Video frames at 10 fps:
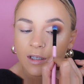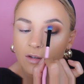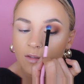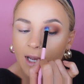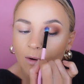
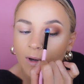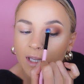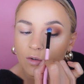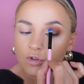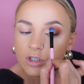So that
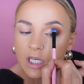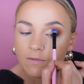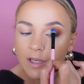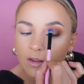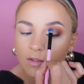way you're just
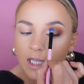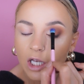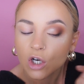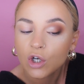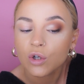giving the
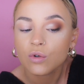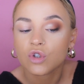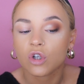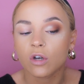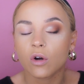
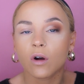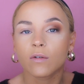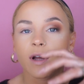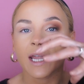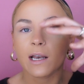illusion
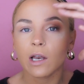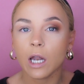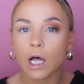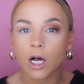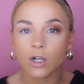of a
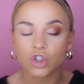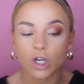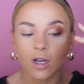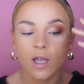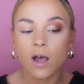
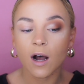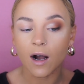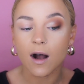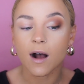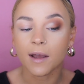larger
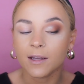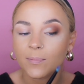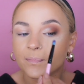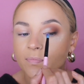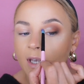eye,
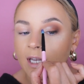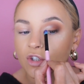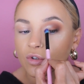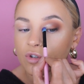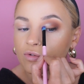
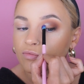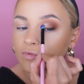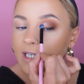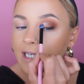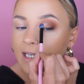and you're just
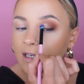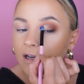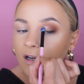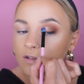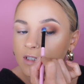really
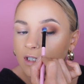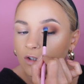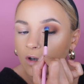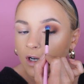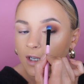
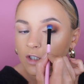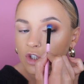enhancing your eye